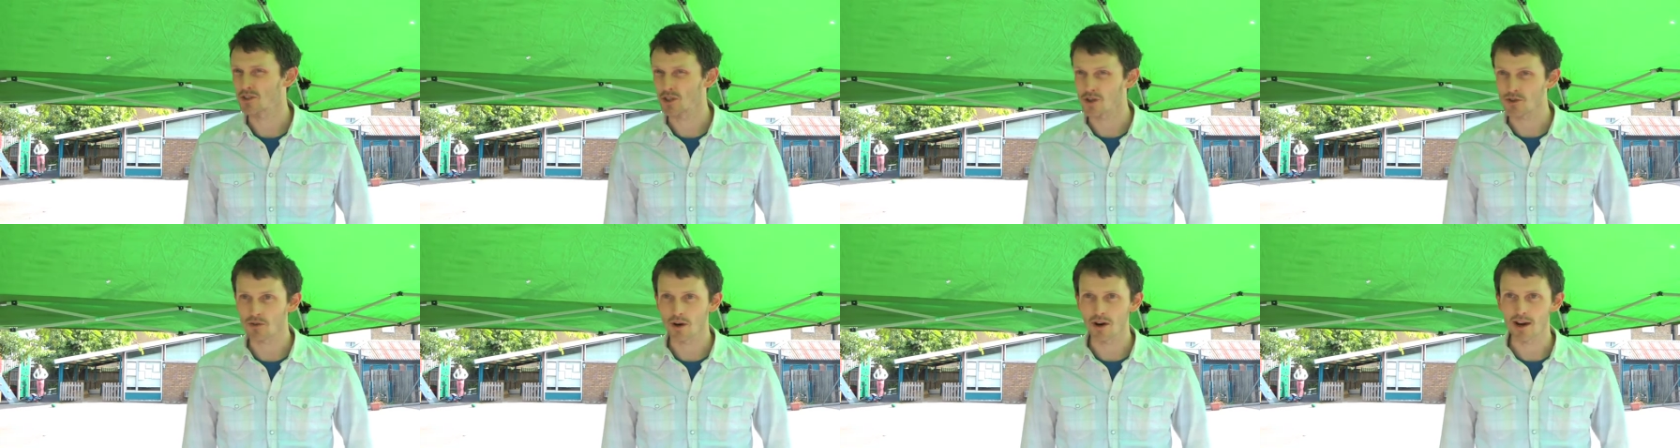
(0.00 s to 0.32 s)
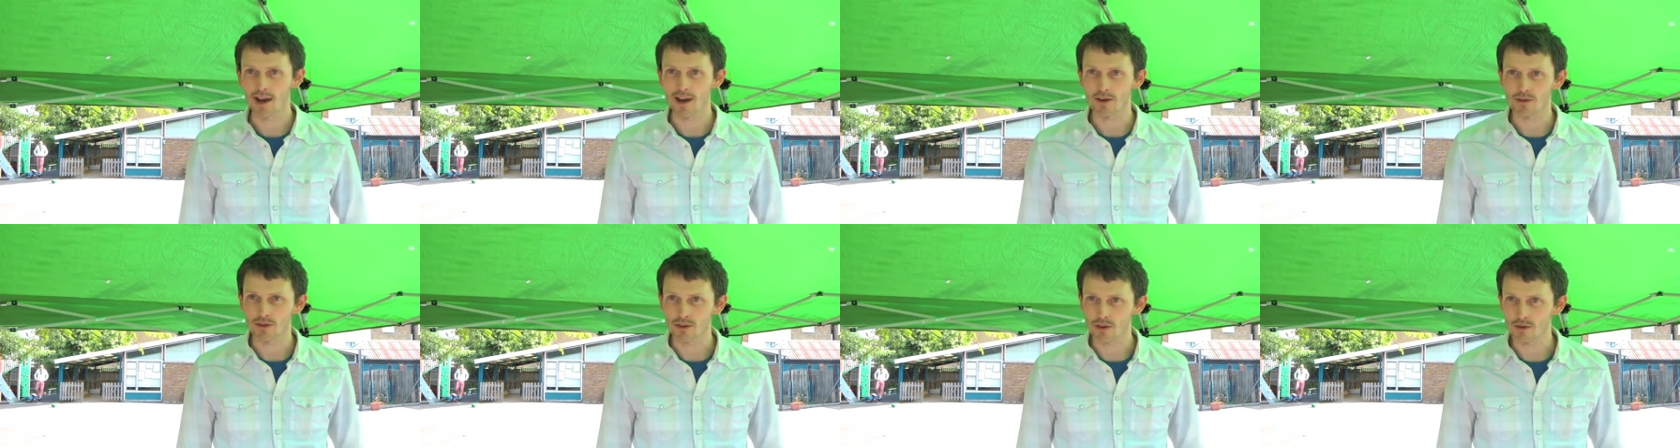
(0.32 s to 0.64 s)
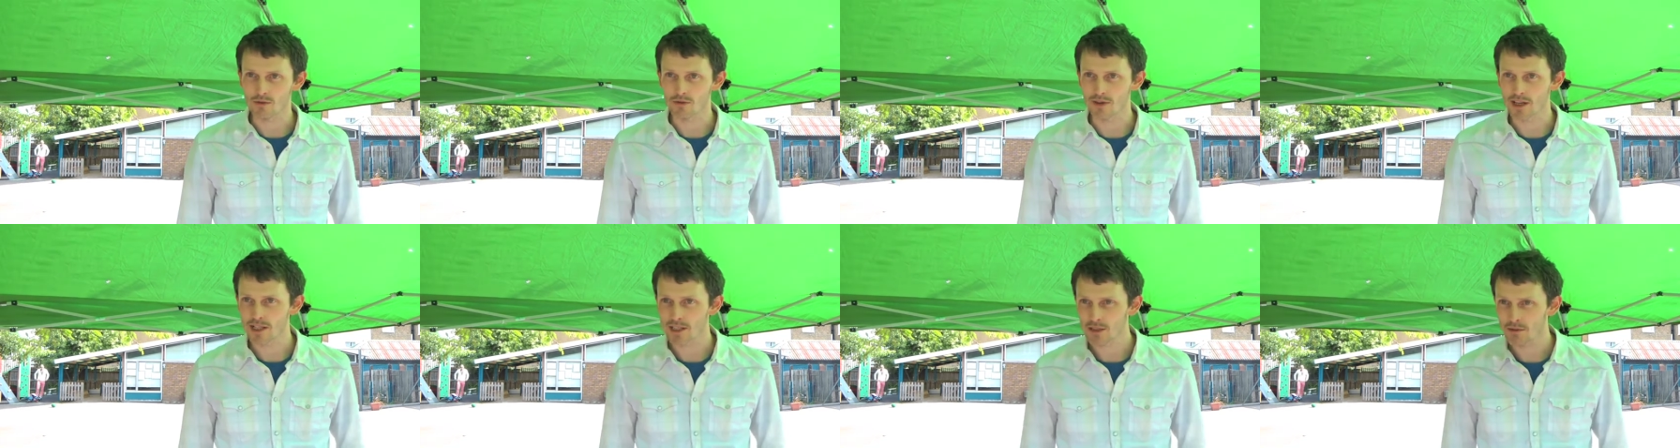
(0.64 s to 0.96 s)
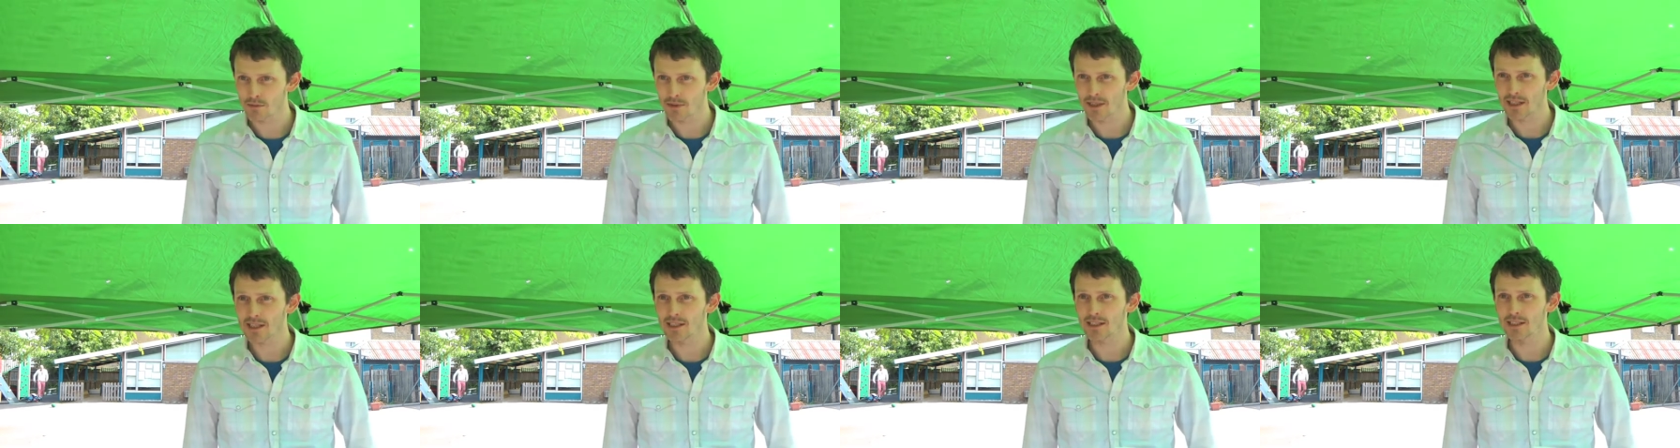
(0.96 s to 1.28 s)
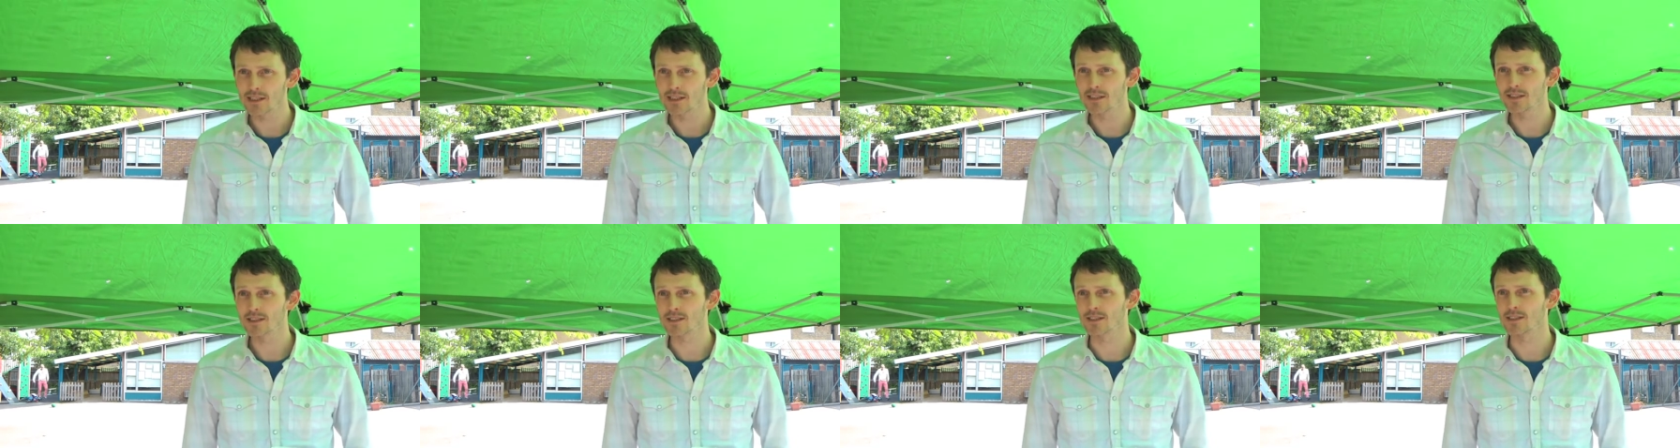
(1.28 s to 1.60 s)
to try out new
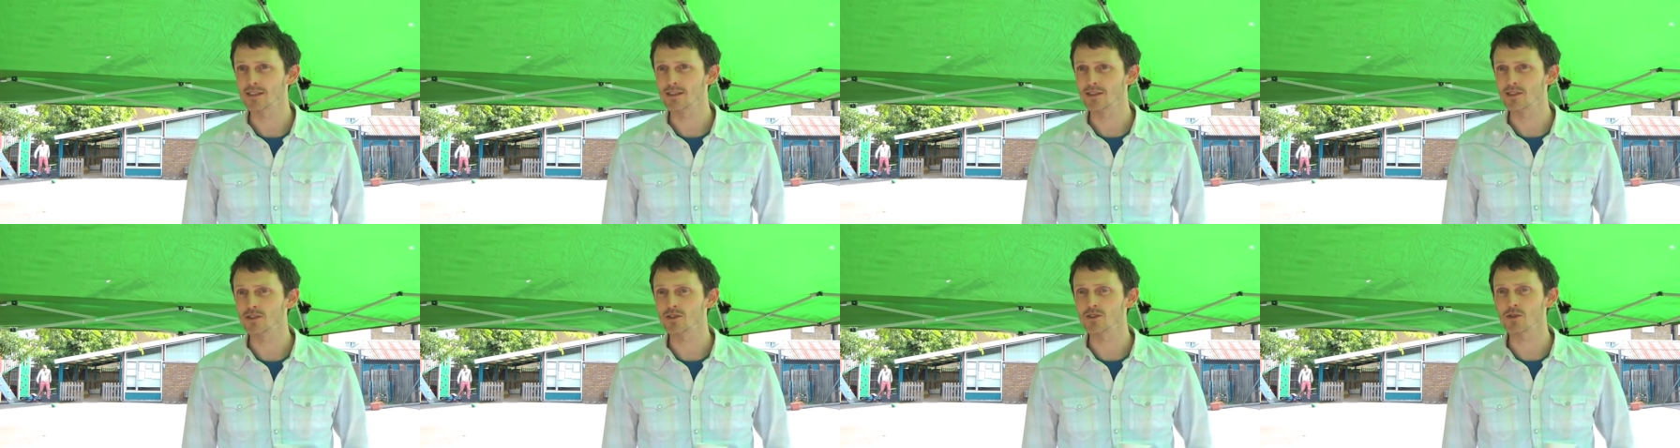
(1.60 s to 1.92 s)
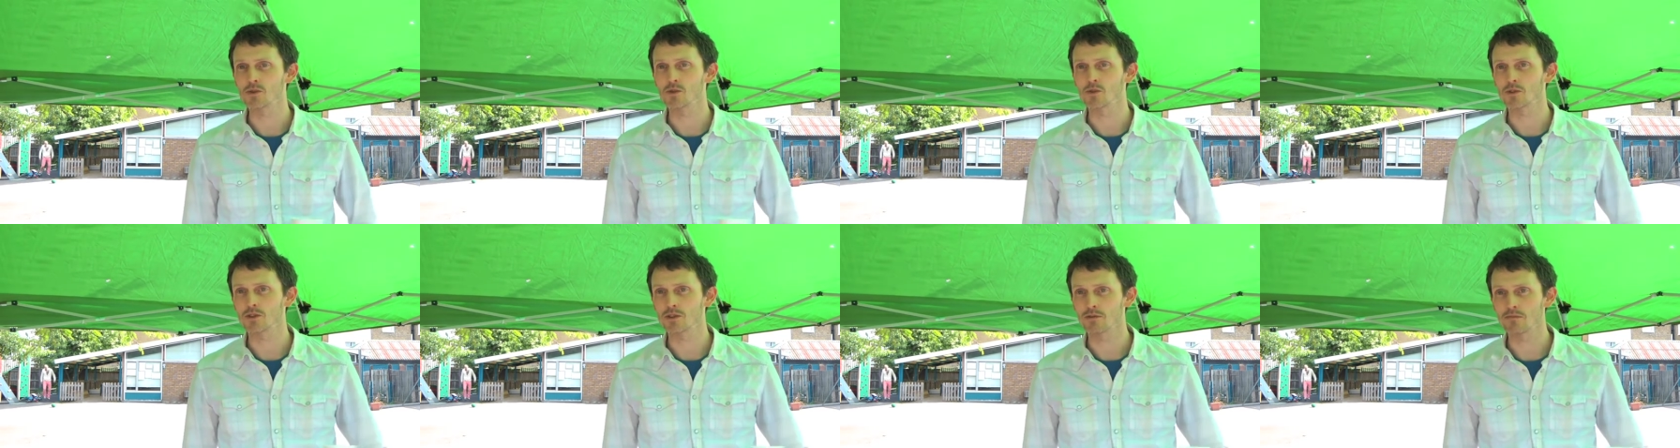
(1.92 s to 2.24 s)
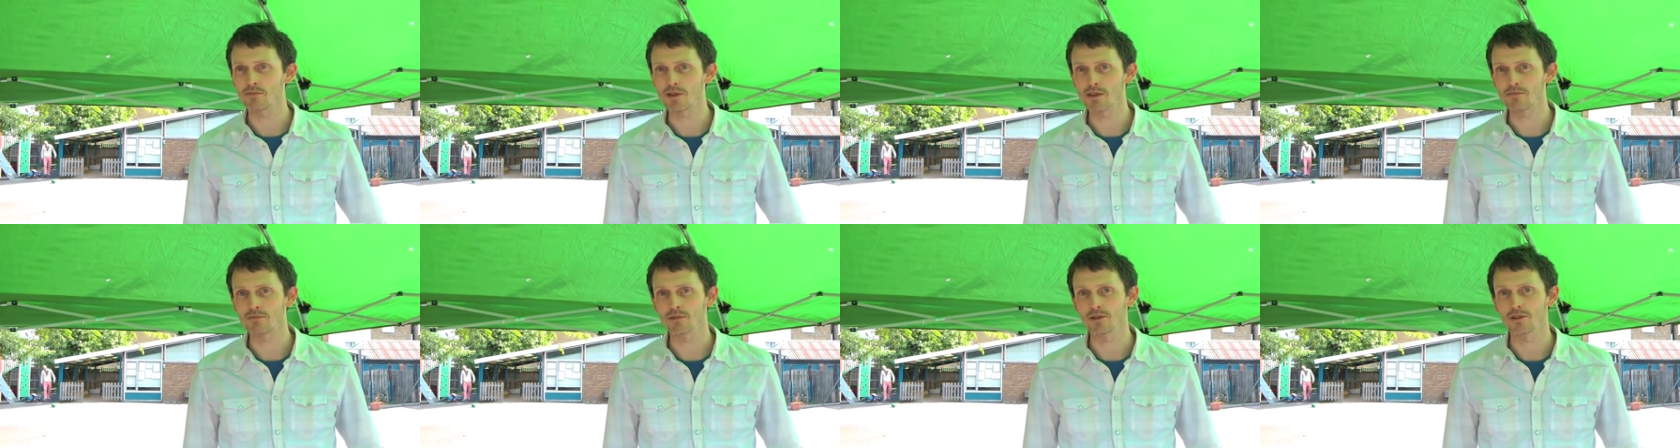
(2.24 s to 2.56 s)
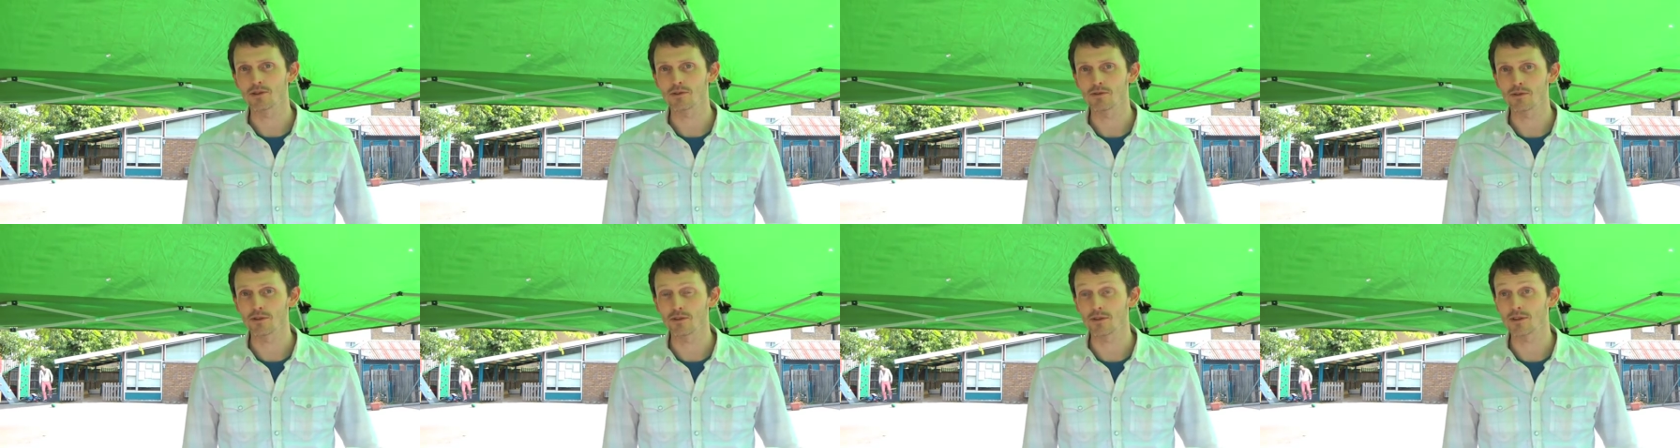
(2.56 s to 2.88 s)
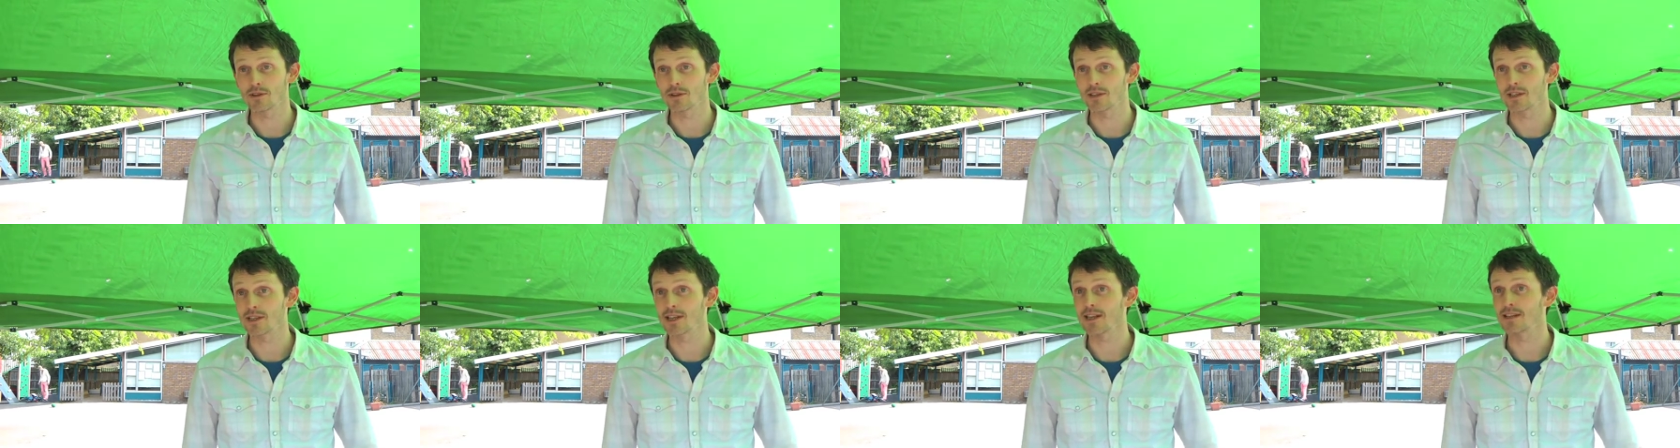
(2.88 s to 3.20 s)
recipes and talk to the people who are
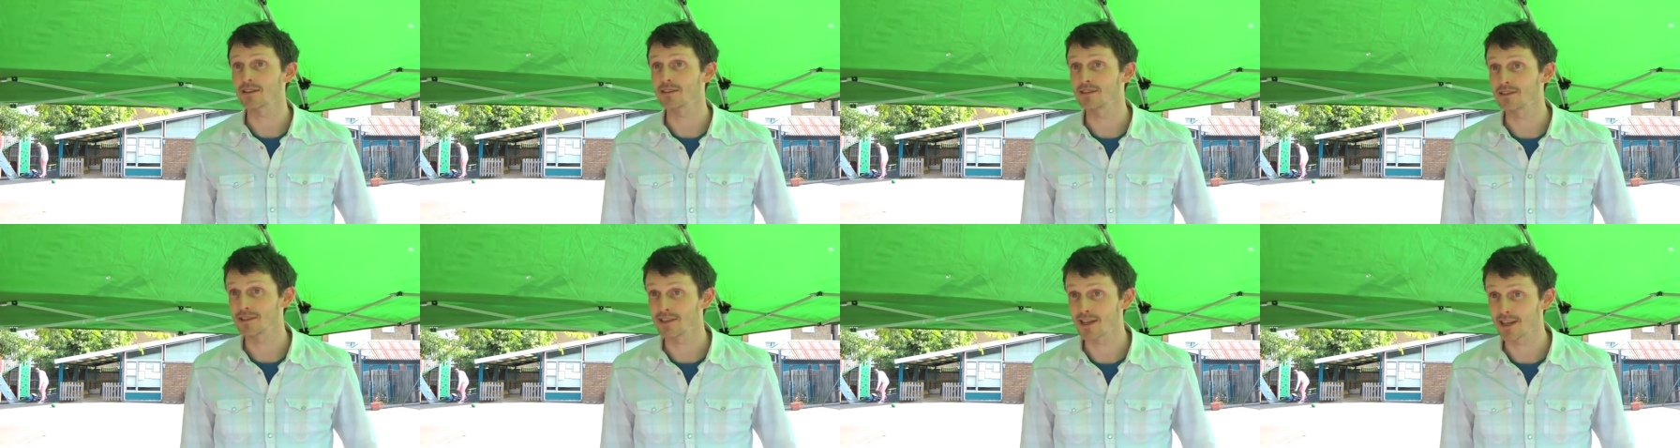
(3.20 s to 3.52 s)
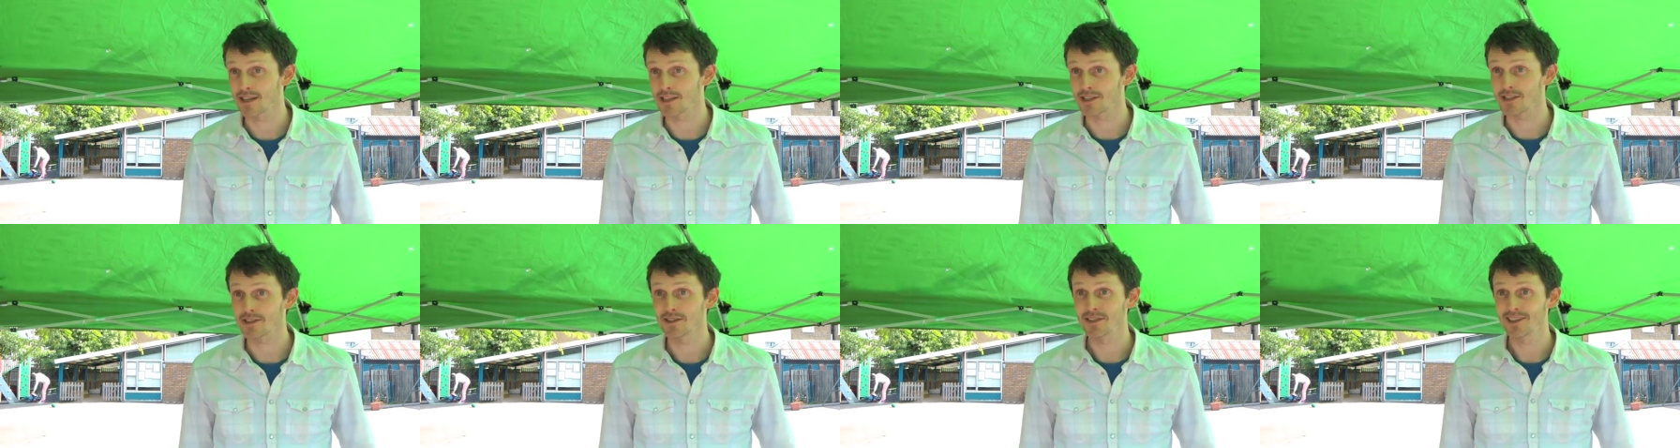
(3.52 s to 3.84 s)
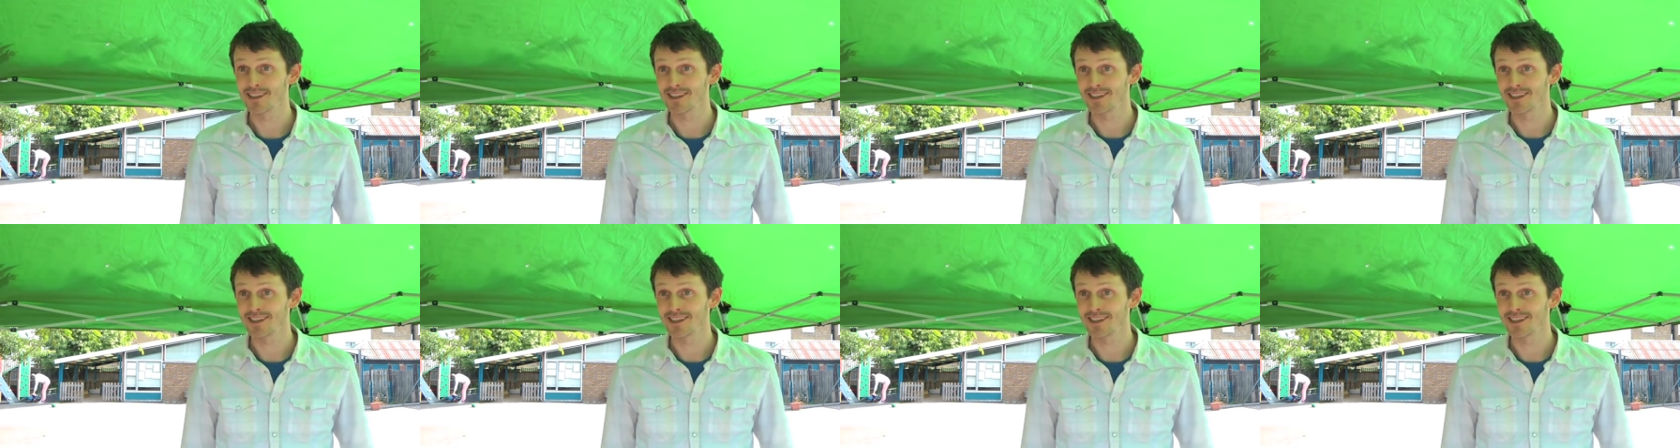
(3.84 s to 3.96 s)
at the end of the day